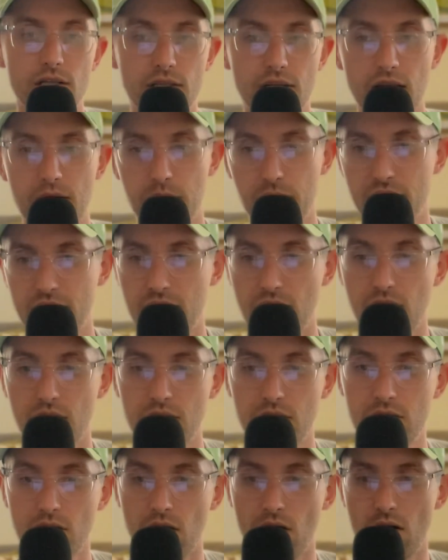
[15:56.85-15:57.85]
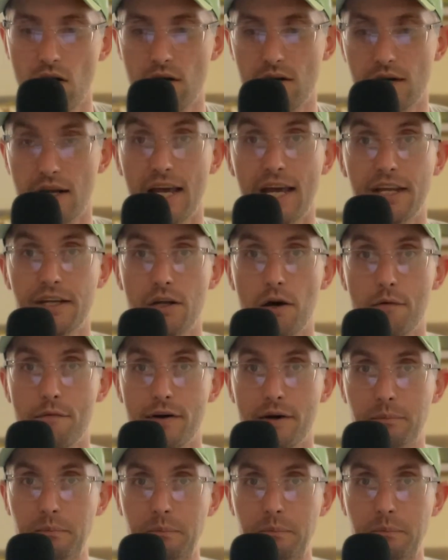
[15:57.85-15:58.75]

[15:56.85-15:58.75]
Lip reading: 10% on handover.